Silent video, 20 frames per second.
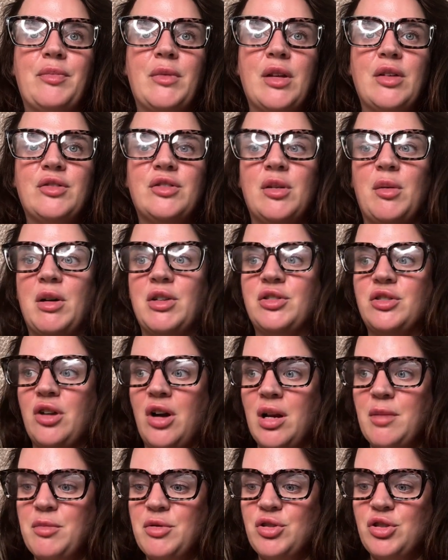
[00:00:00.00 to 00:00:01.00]
So I
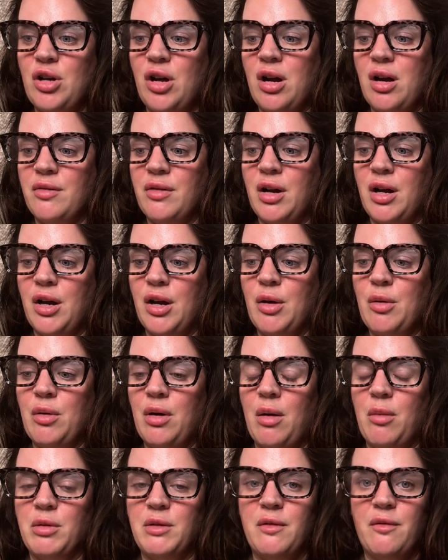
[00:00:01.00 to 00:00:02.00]
started Mounjaro,
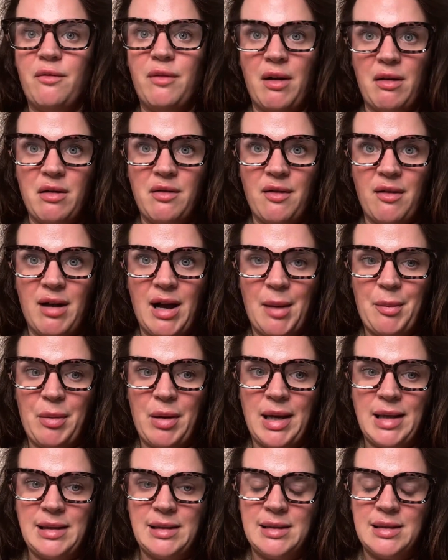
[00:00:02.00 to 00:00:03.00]
was very, very
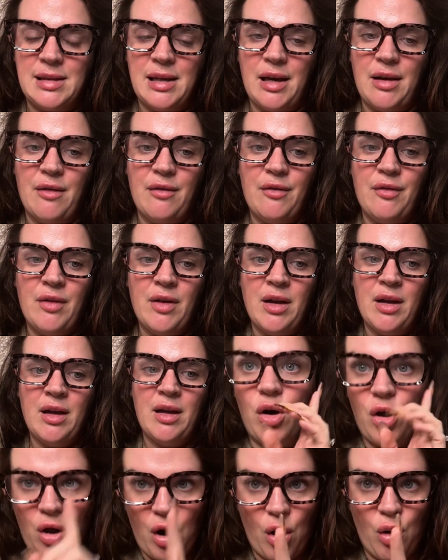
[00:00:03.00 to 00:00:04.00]
apprehensive.
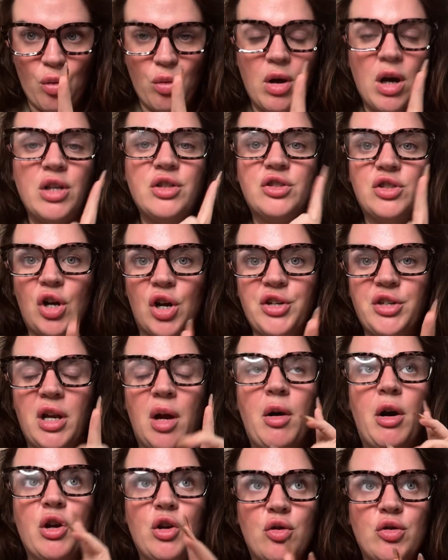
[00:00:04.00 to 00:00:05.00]
Oh, side note,
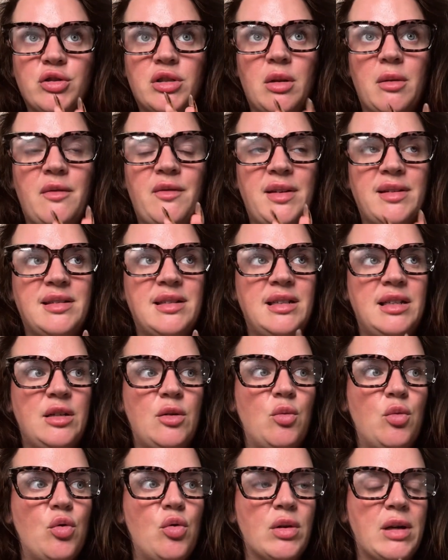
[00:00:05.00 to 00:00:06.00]
I also invested in a
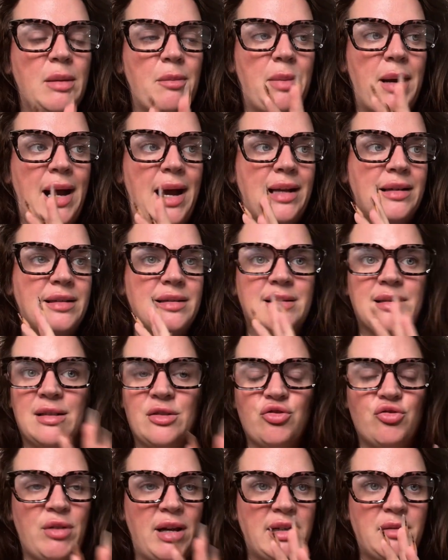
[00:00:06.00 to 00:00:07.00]
walking pad,
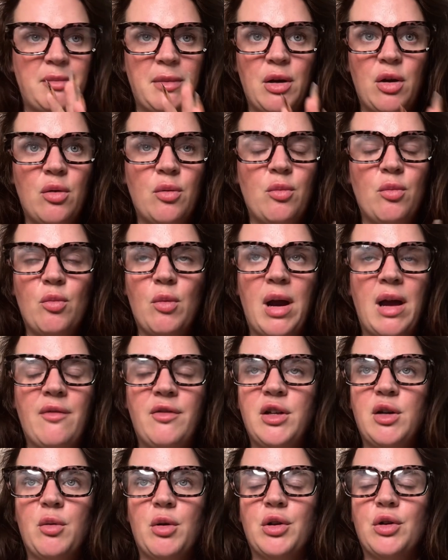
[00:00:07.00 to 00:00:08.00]
treadmill, whatever
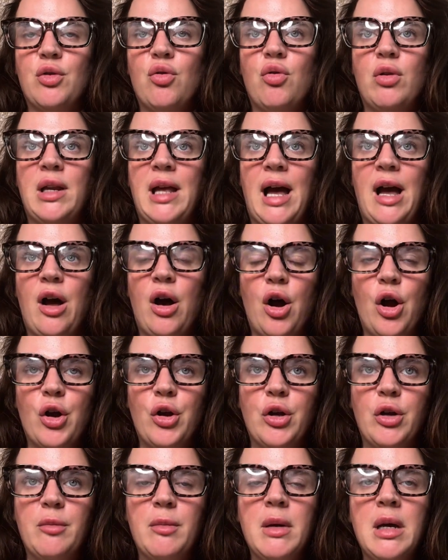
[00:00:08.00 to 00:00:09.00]
you want to call it, at
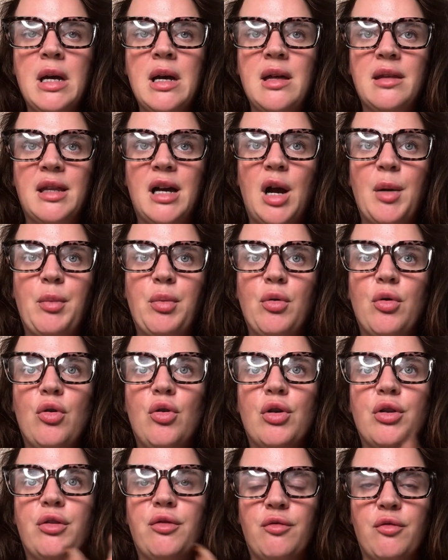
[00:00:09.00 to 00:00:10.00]
home that I
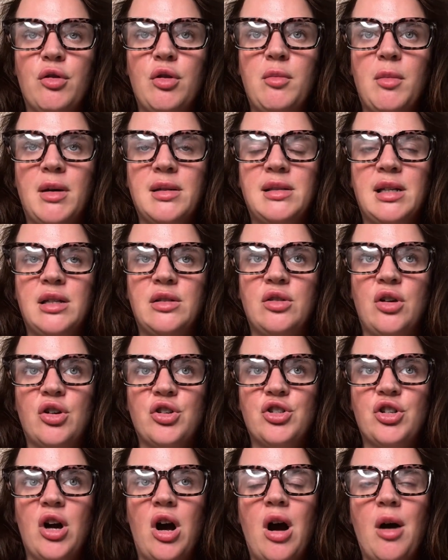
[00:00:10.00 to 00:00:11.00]
brought through my TikTok
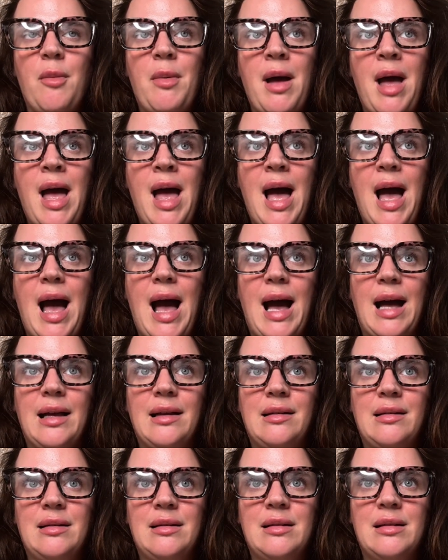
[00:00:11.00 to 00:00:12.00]
shop,
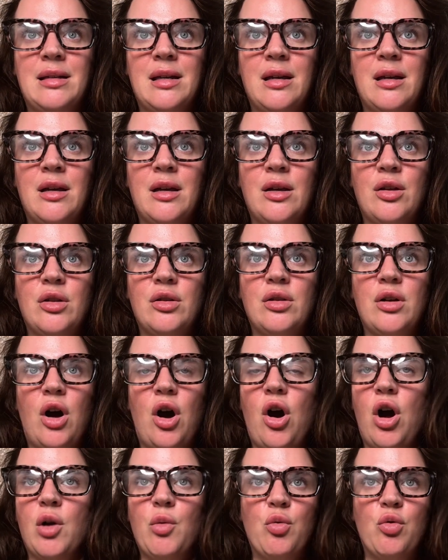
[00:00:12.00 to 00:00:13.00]
and
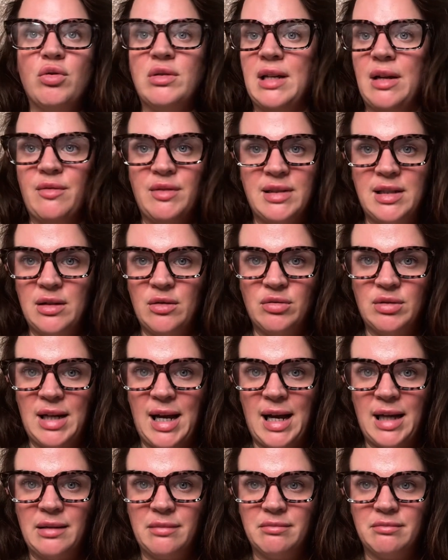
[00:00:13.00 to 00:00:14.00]
I walked every single
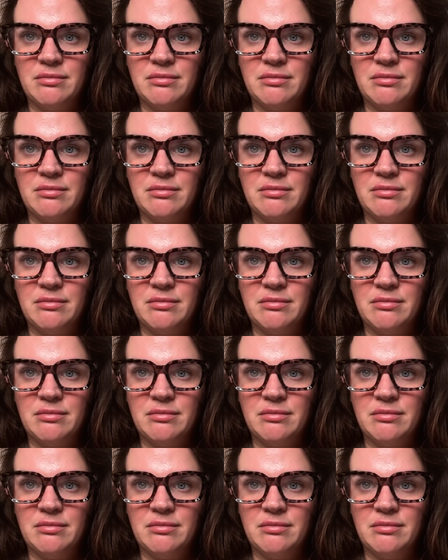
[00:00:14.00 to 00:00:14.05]
day.